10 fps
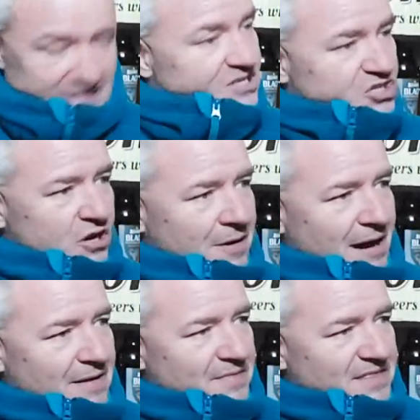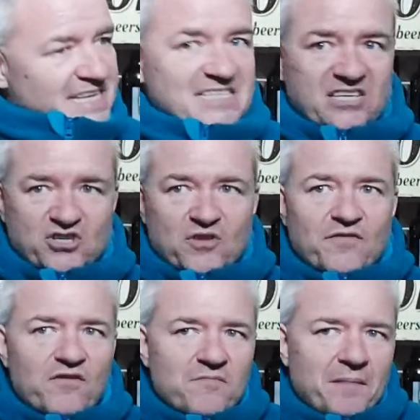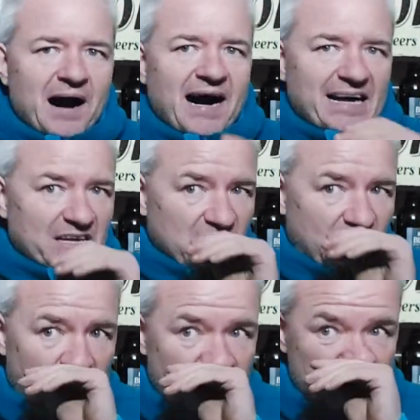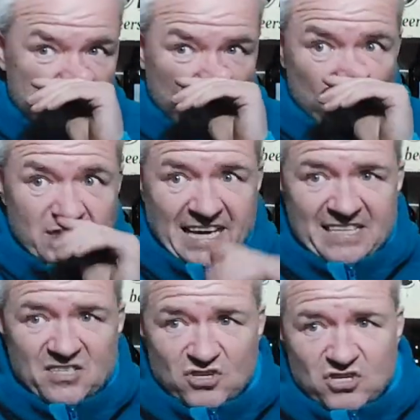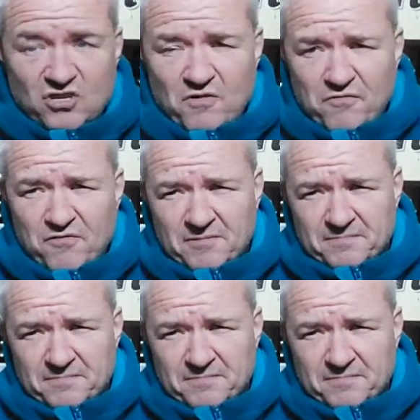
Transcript: So this is another of my short dated stuff.